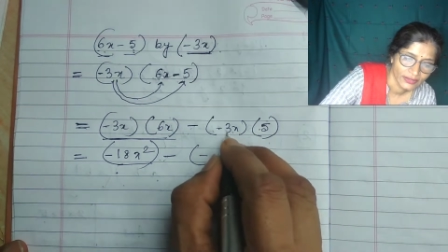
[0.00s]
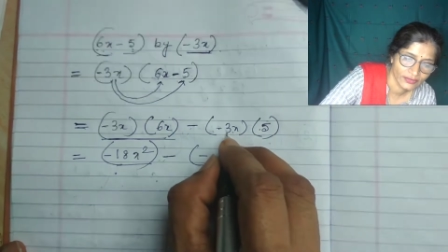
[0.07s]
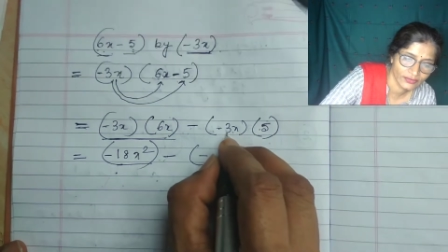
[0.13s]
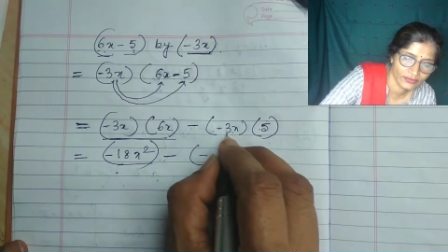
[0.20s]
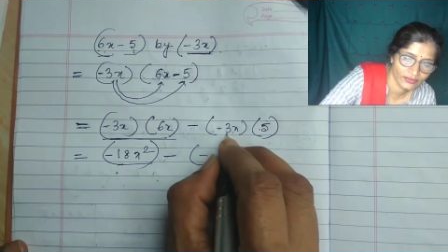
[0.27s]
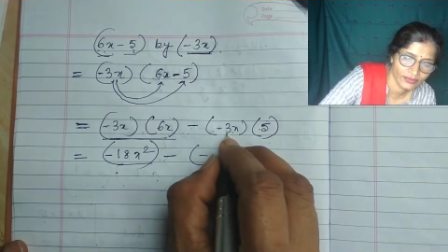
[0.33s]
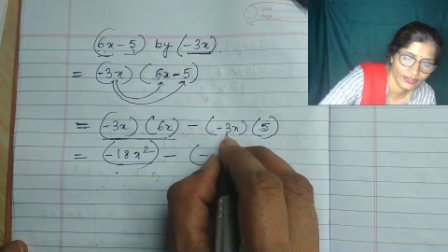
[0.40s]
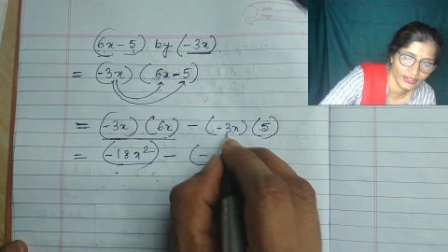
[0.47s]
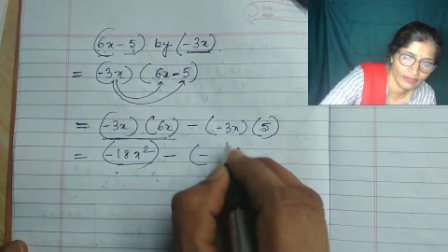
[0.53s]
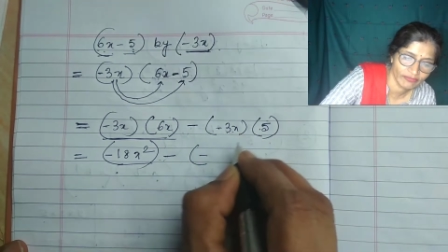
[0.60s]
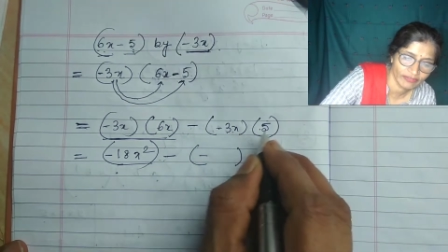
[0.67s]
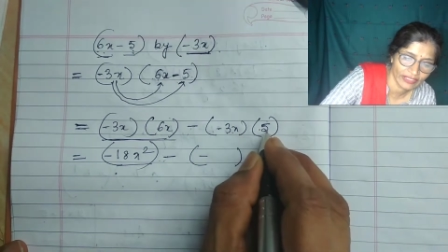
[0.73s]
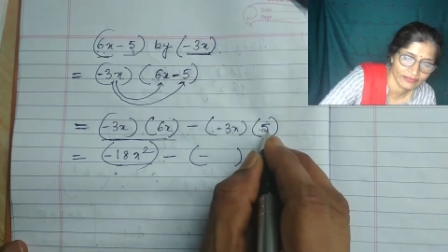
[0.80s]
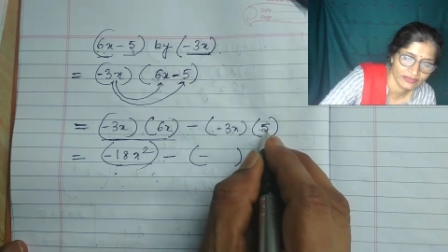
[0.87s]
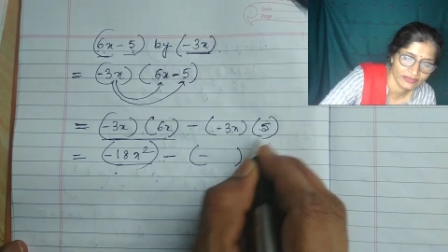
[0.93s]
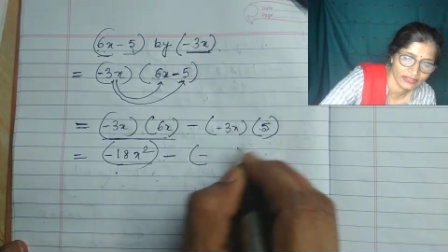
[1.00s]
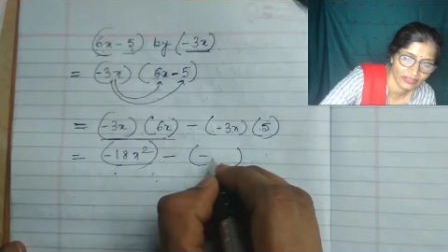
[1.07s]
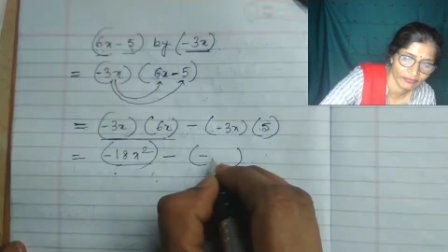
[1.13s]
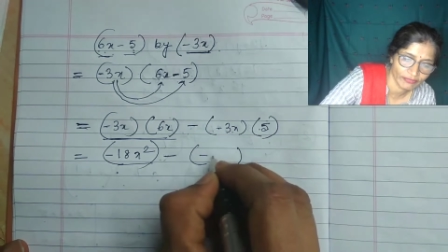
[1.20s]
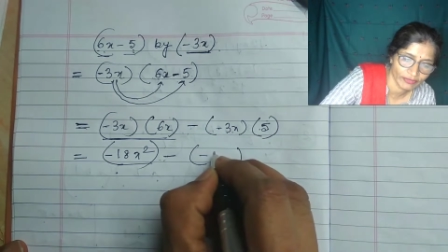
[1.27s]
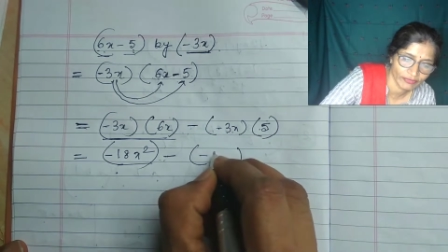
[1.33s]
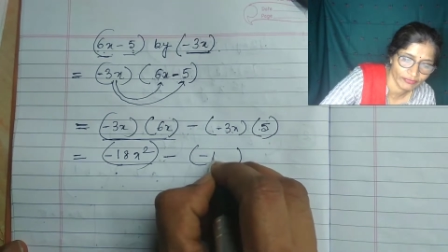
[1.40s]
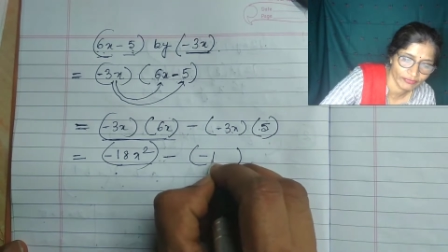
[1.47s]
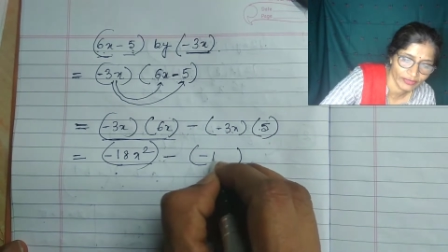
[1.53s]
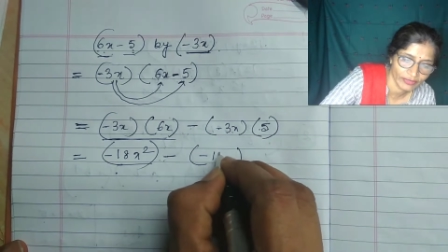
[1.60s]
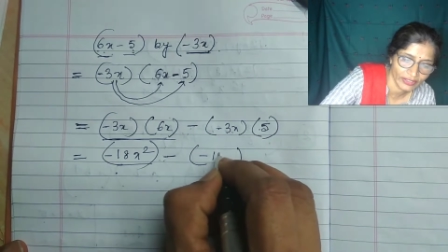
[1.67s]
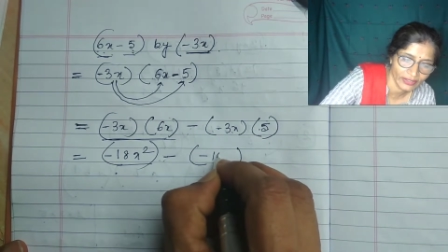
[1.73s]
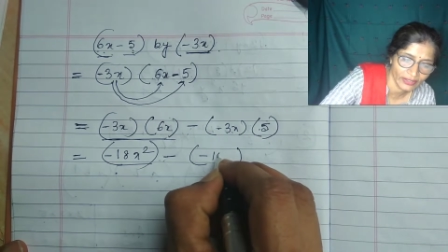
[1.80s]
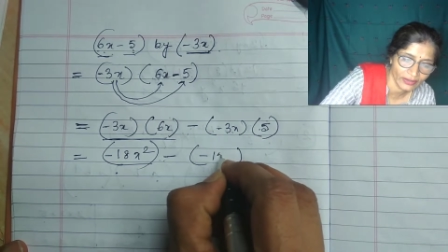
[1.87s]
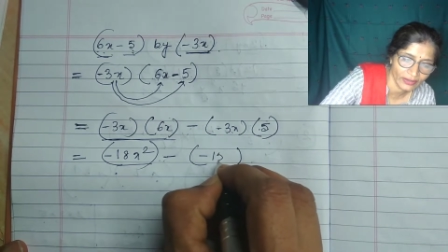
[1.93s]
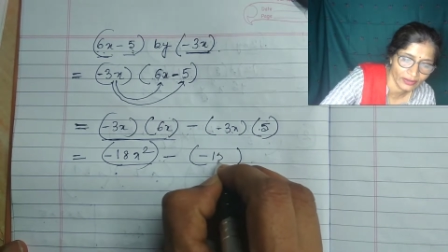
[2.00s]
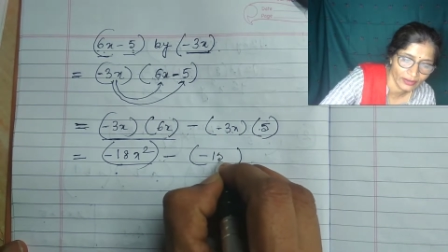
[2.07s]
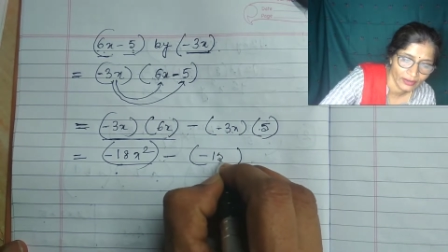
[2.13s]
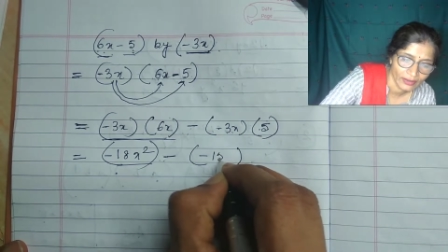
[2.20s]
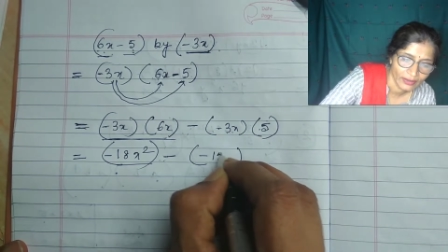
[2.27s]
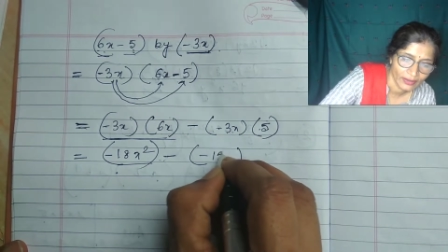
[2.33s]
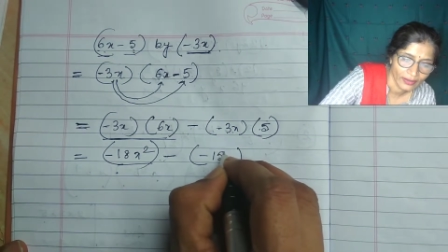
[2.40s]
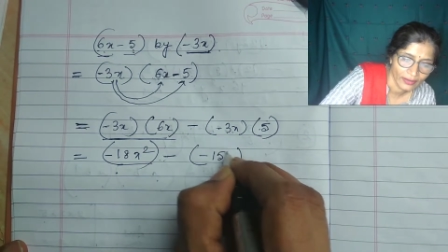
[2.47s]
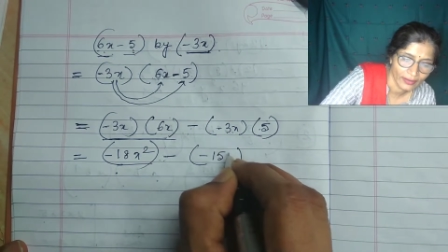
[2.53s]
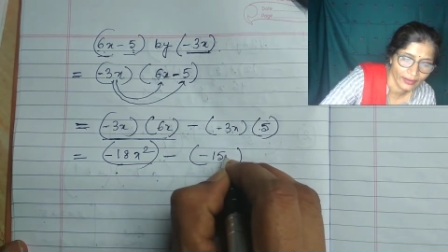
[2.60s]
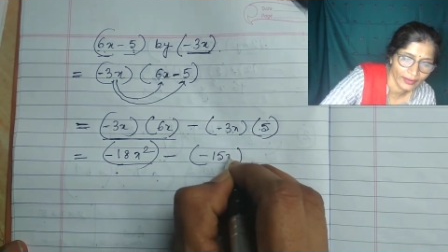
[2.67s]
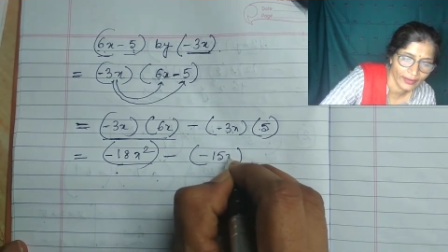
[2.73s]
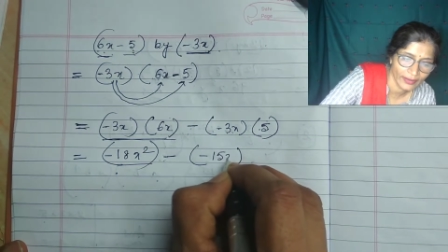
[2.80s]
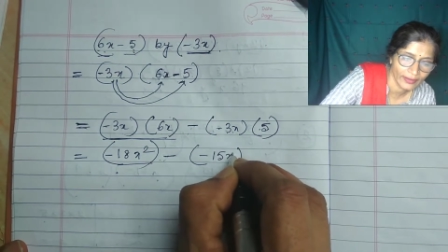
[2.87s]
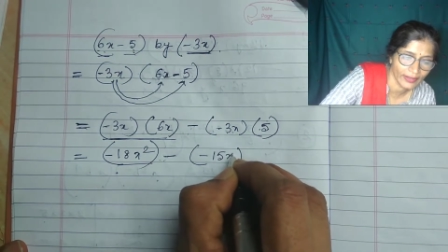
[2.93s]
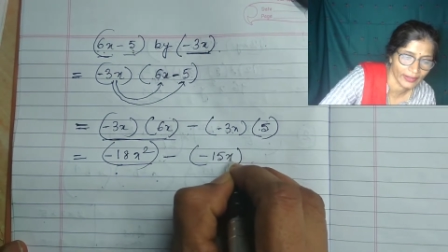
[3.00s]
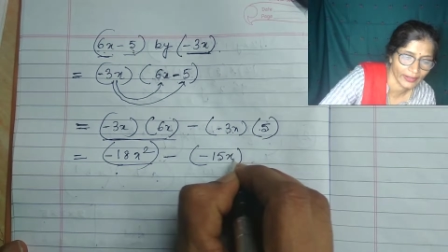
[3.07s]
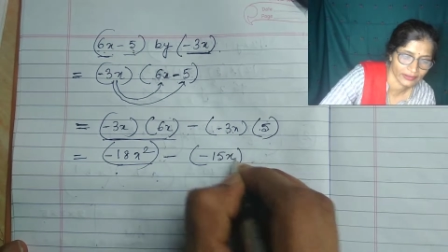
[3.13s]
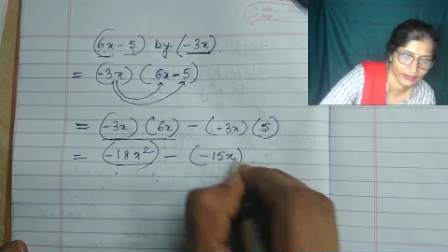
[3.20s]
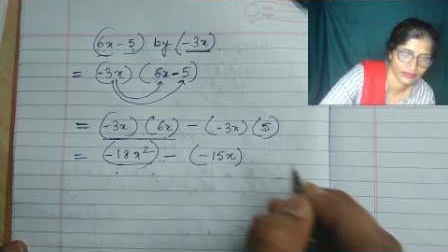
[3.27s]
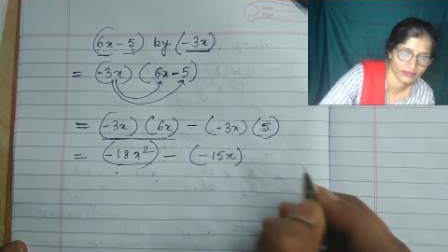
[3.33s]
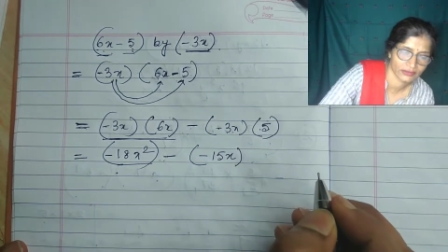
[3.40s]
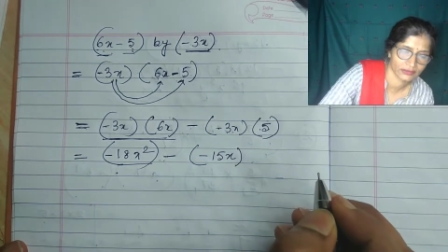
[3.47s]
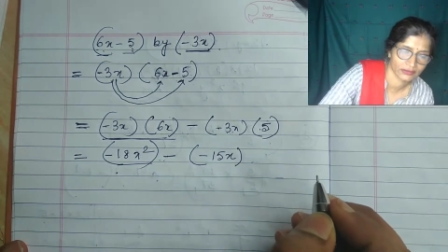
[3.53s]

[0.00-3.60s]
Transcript: 3 5s are 15 and x